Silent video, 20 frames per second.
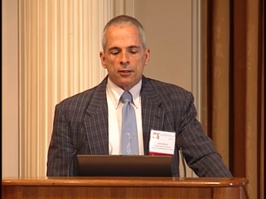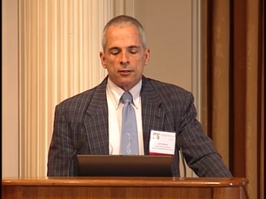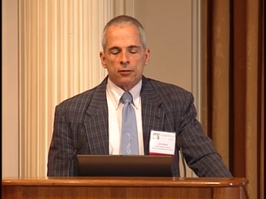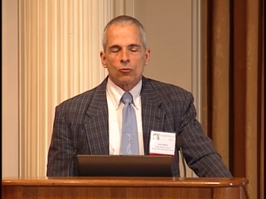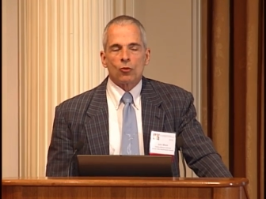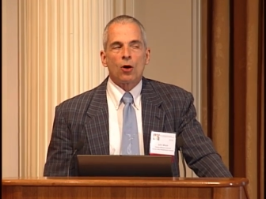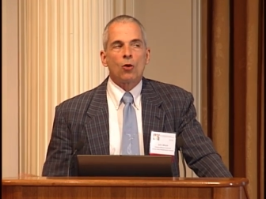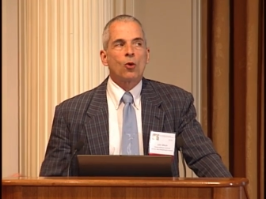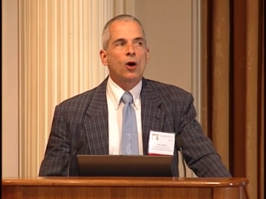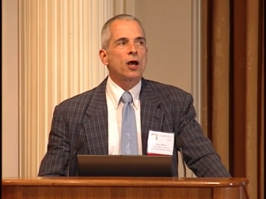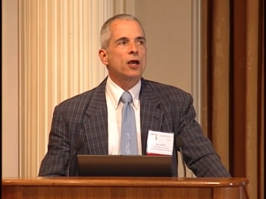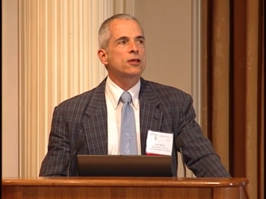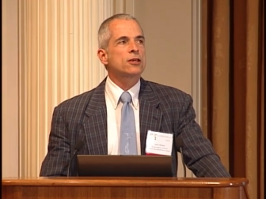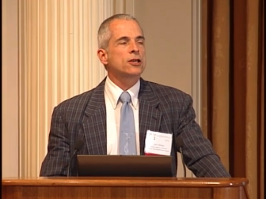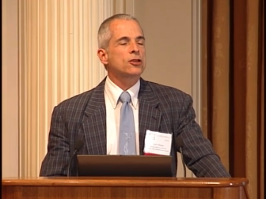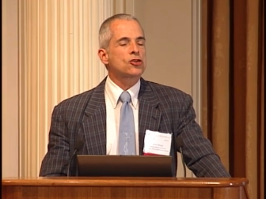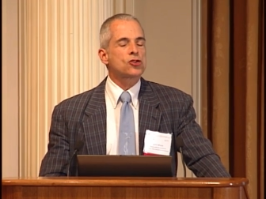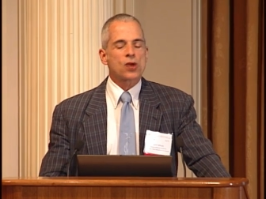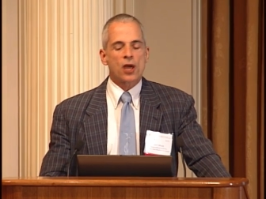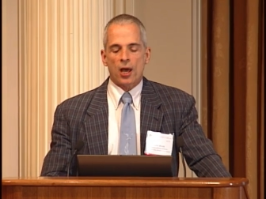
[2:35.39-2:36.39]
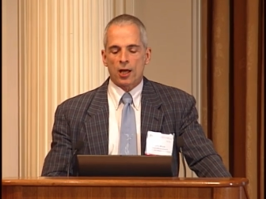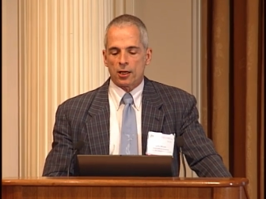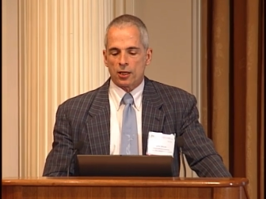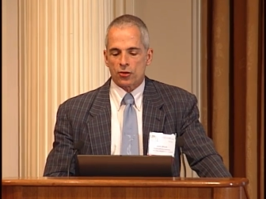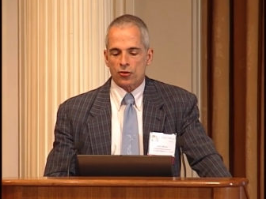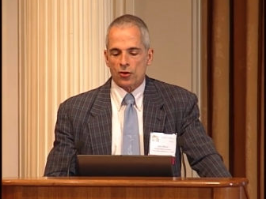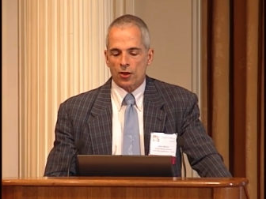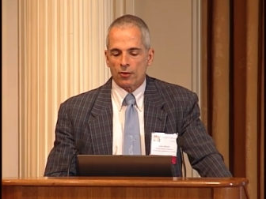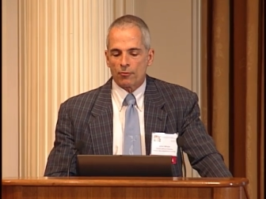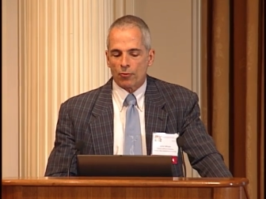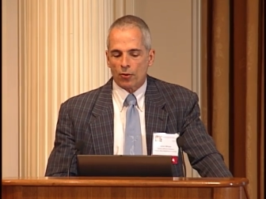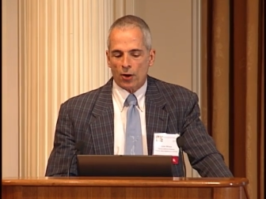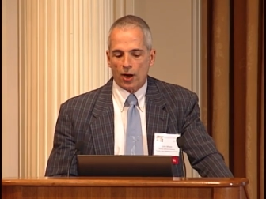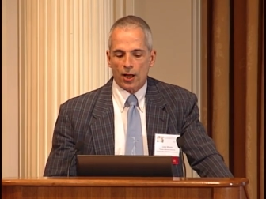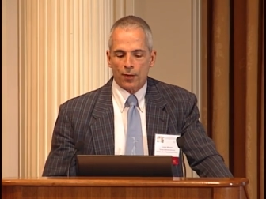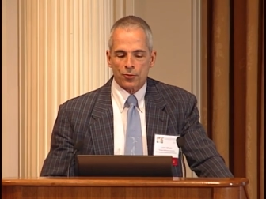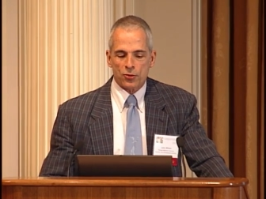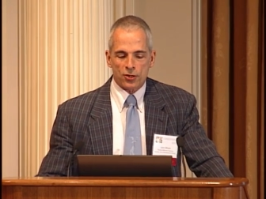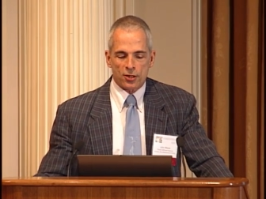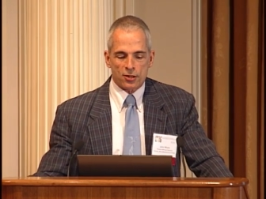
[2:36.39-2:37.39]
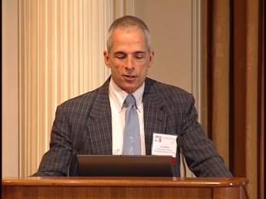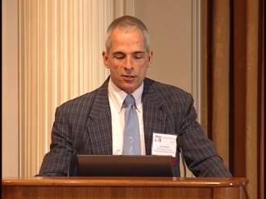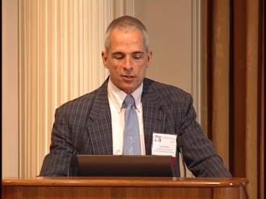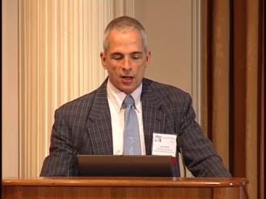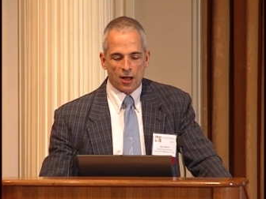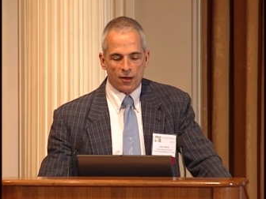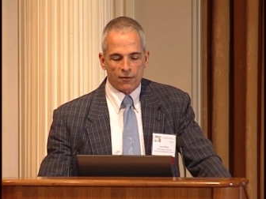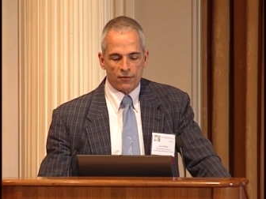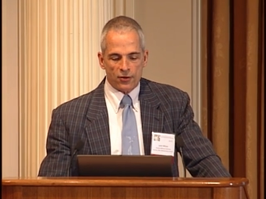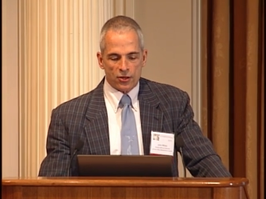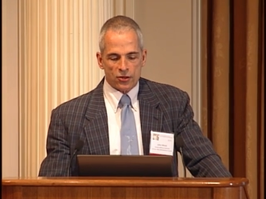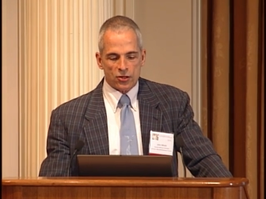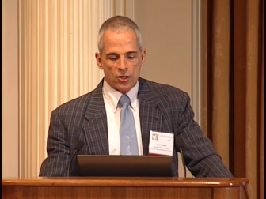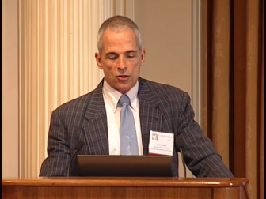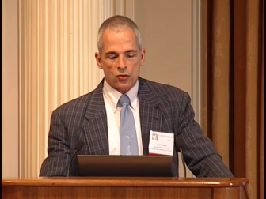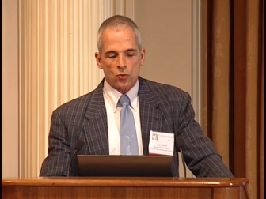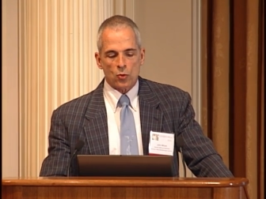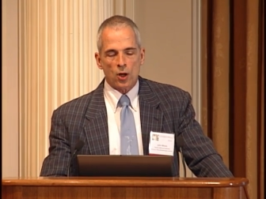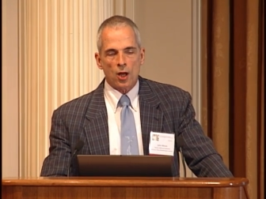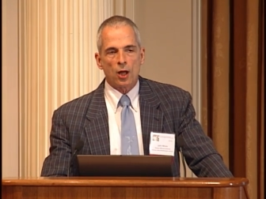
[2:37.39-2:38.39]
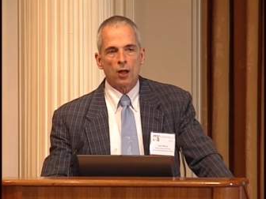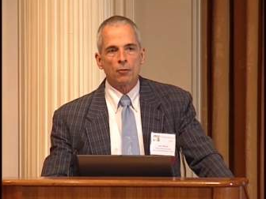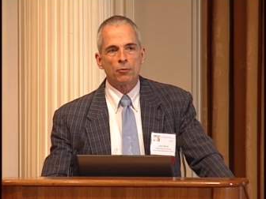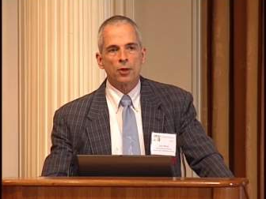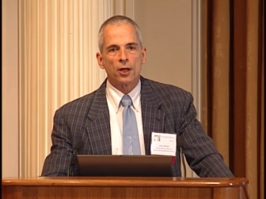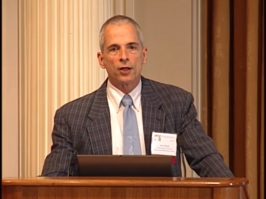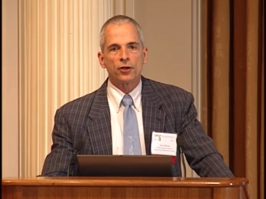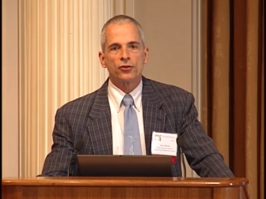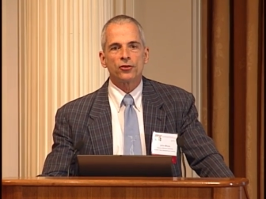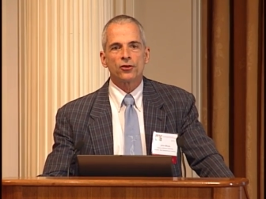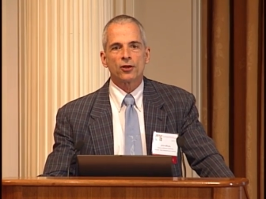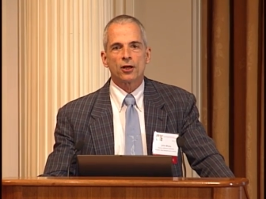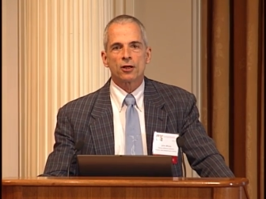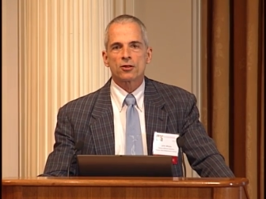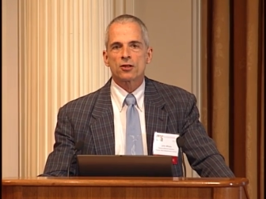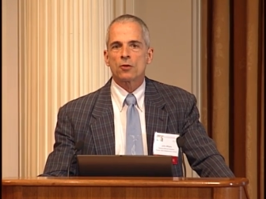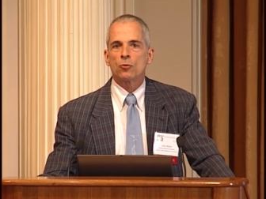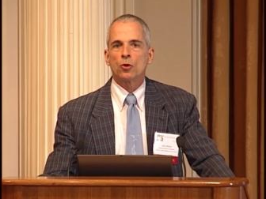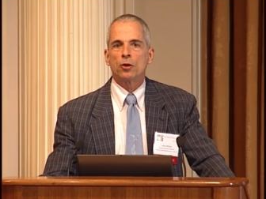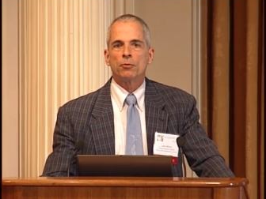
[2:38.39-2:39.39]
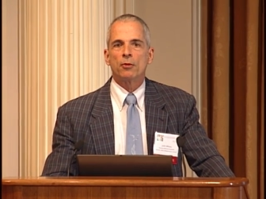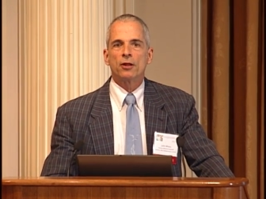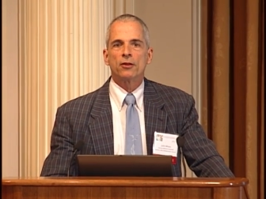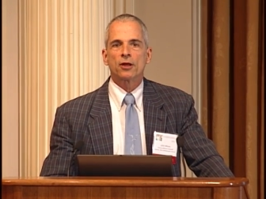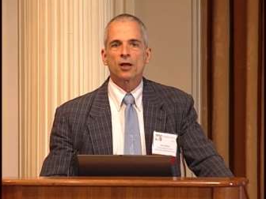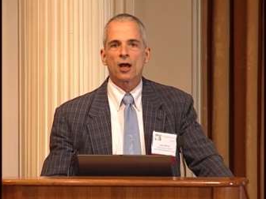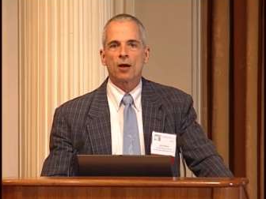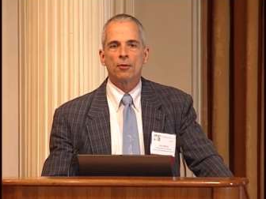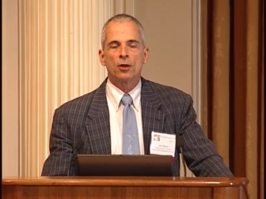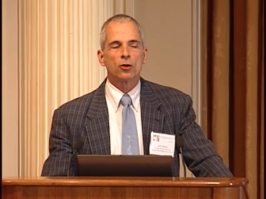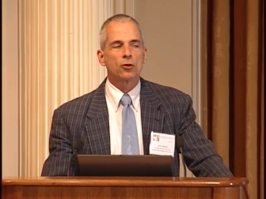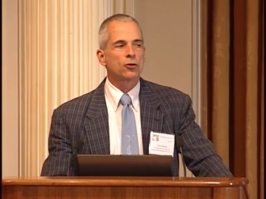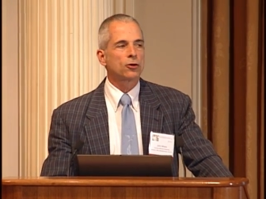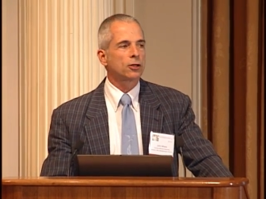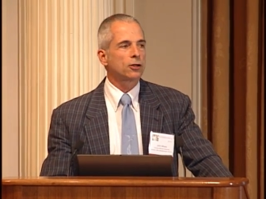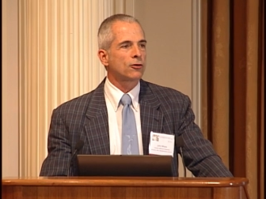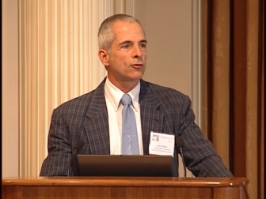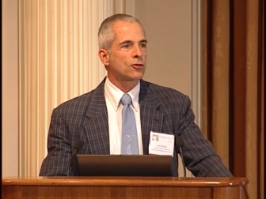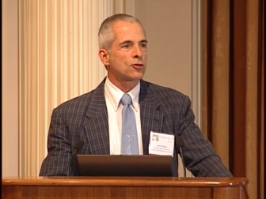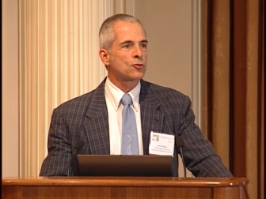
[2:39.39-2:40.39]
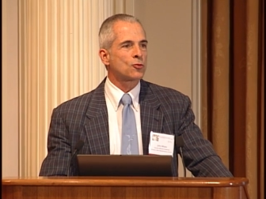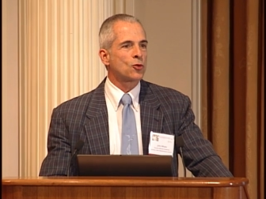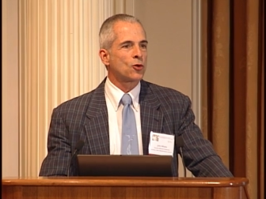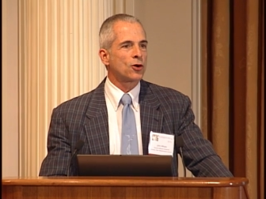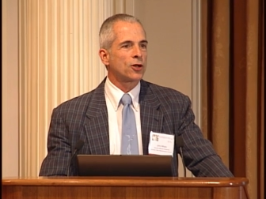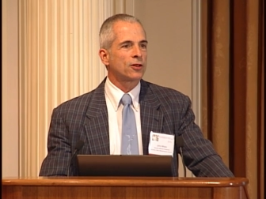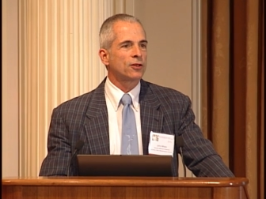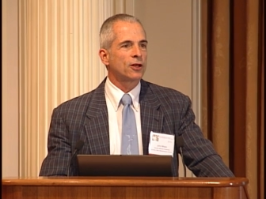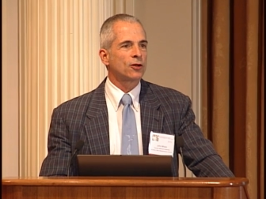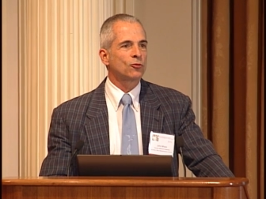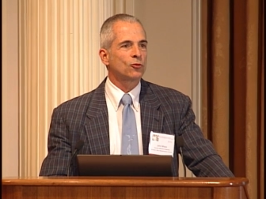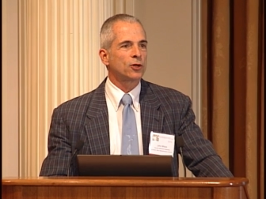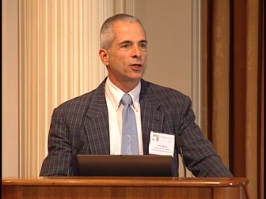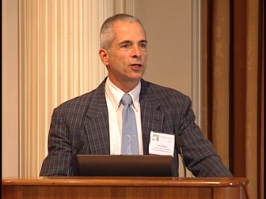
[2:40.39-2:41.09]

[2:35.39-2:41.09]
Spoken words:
Well, why is it challenging? Perhaps this is obvious as well, but someone made the comment earlier this morning that